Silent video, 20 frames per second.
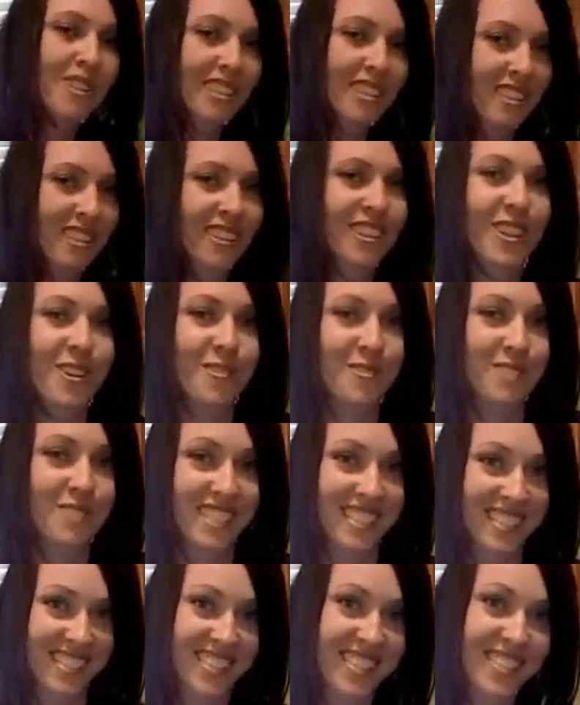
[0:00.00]
up good and
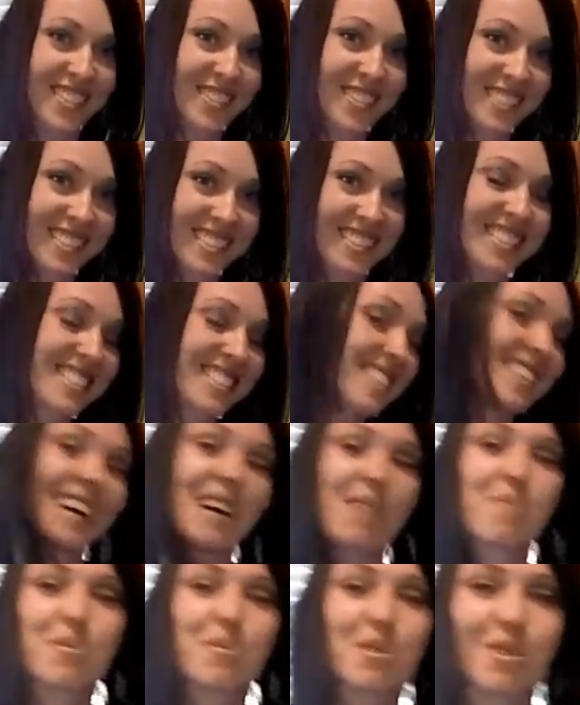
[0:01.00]
close here so you can see
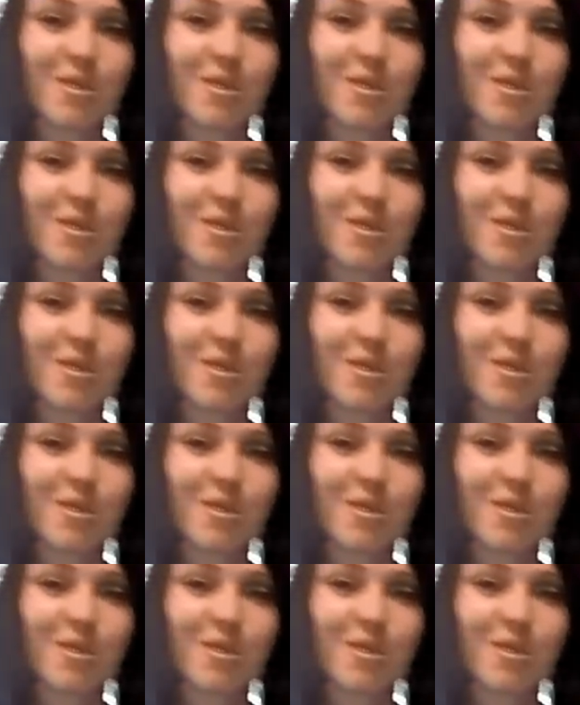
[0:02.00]
how